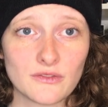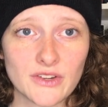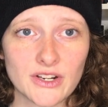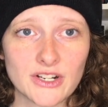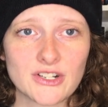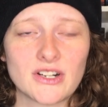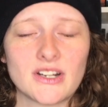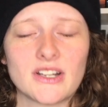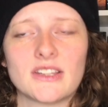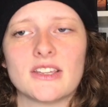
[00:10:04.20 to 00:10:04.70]

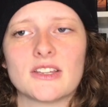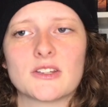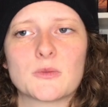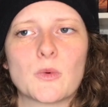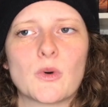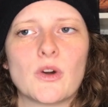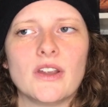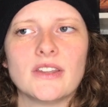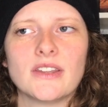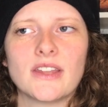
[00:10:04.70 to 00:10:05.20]
fiction at this
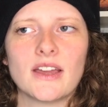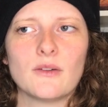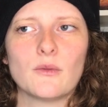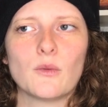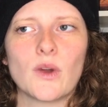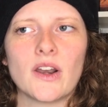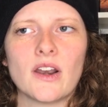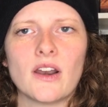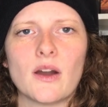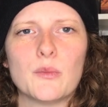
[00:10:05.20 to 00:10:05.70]
point that
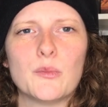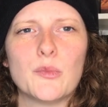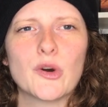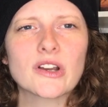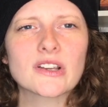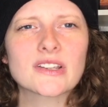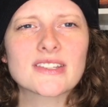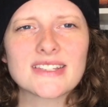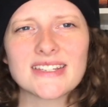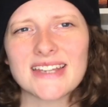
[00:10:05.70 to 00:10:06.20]
when a
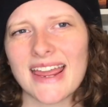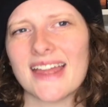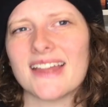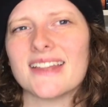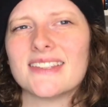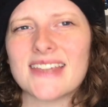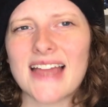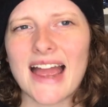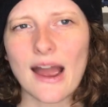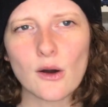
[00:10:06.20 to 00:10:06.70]
book
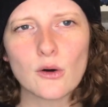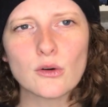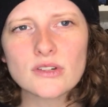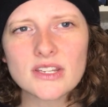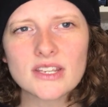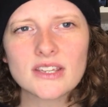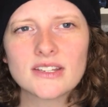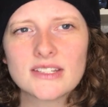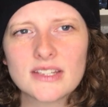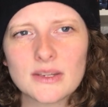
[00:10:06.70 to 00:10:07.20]
stands
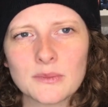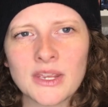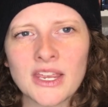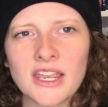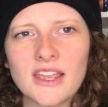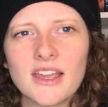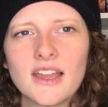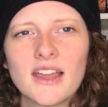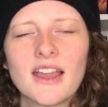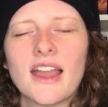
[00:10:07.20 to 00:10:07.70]
out to
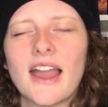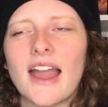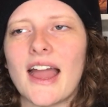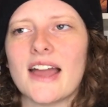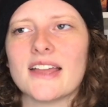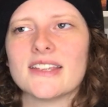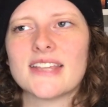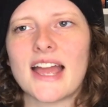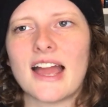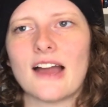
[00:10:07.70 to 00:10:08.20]
me
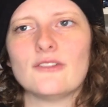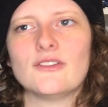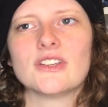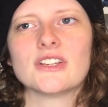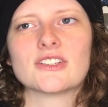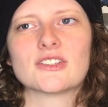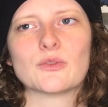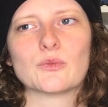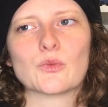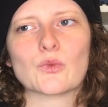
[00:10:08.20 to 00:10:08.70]
as having
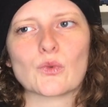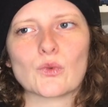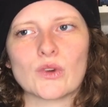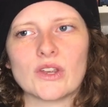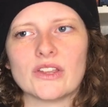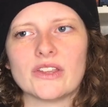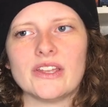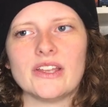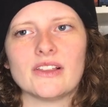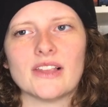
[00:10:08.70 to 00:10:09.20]
some
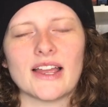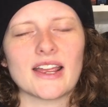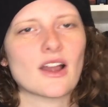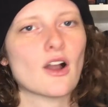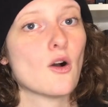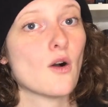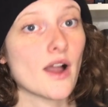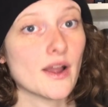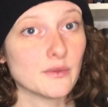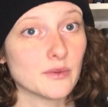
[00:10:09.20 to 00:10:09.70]
really like,
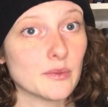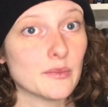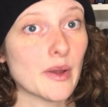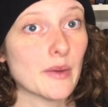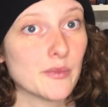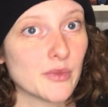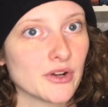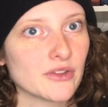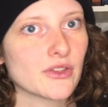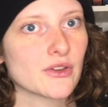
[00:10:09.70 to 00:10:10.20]
oh, I
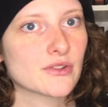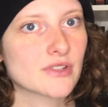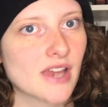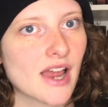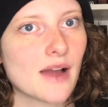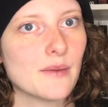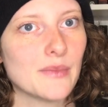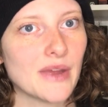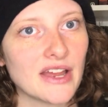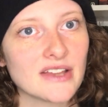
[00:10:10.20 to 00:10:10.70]
remember those
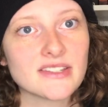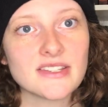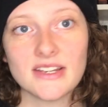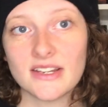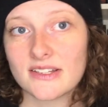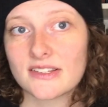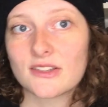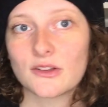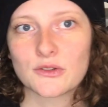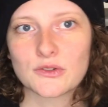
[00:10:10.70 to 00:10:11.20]
combat
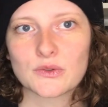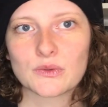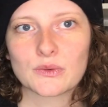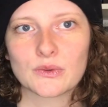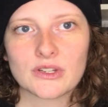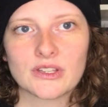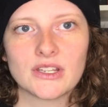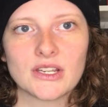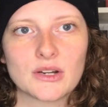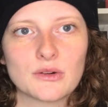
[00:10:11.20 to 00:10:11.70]
scenes, those were
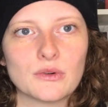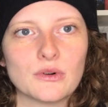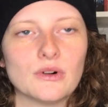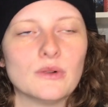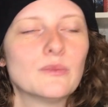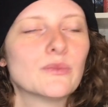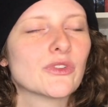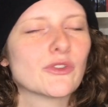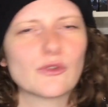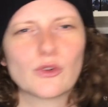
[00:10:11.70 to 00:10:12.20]
really
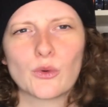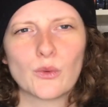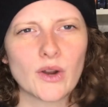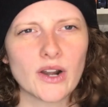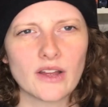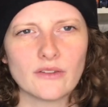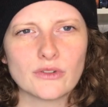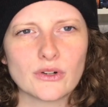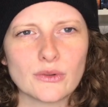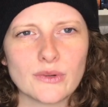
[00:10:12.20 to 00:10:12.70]
cool for
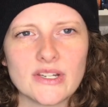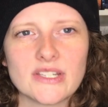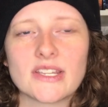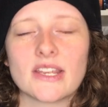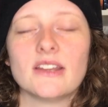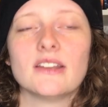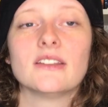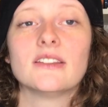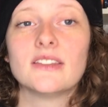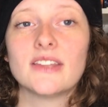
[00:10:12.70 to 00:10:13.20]
whatever
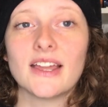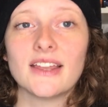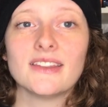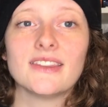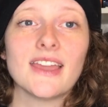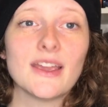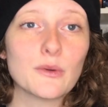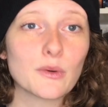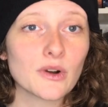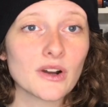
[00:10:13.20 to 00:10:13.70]
reason, that
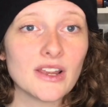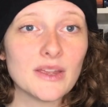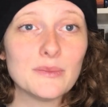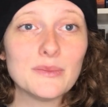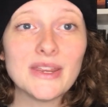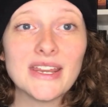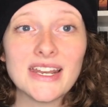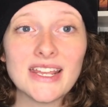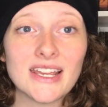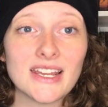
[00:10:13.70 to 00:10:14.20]
they were
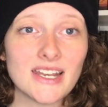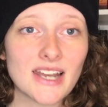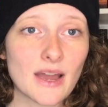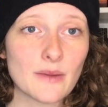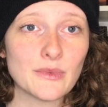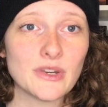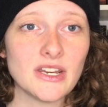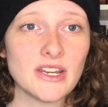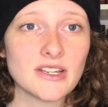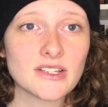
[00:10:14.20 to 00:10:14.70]
immediate
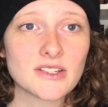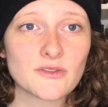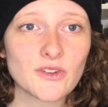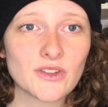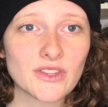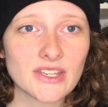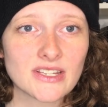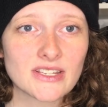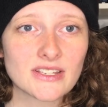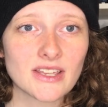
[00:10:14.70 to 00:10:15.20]
nominees for
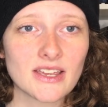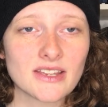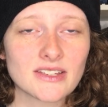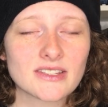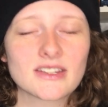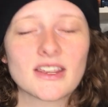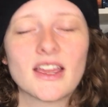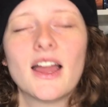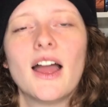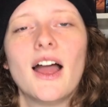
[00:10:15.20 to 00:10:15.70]
this
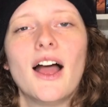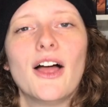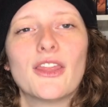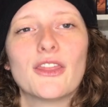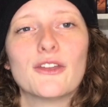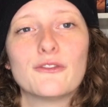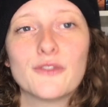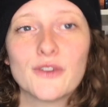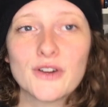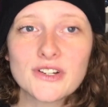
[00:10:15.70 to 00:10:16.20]
list.
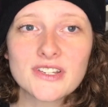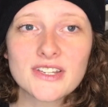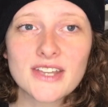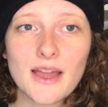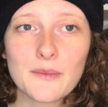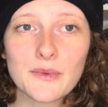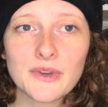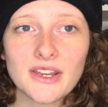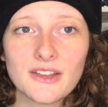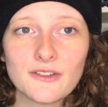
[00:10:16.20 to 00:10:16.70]
The first
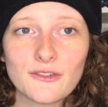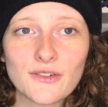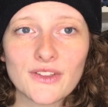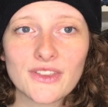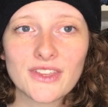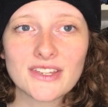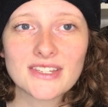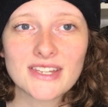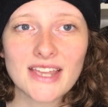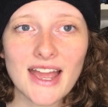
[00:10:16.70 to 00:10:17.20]
nominee for
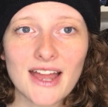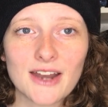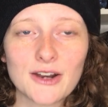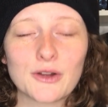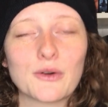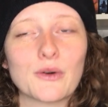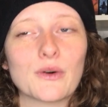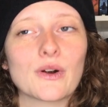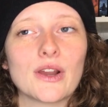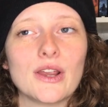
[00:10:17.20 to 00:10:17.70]
this
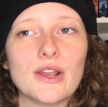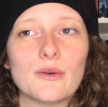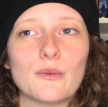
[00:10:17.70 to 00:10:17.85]
category